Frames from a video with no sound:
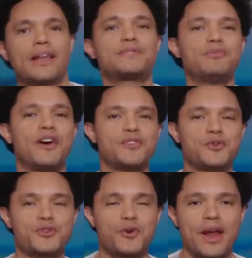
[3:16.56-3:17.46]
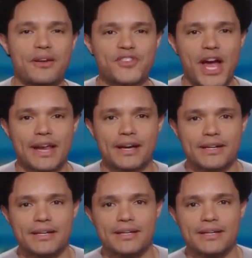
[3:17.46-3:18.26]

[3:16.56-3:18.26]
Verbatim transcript: right, let's move on to a story out of China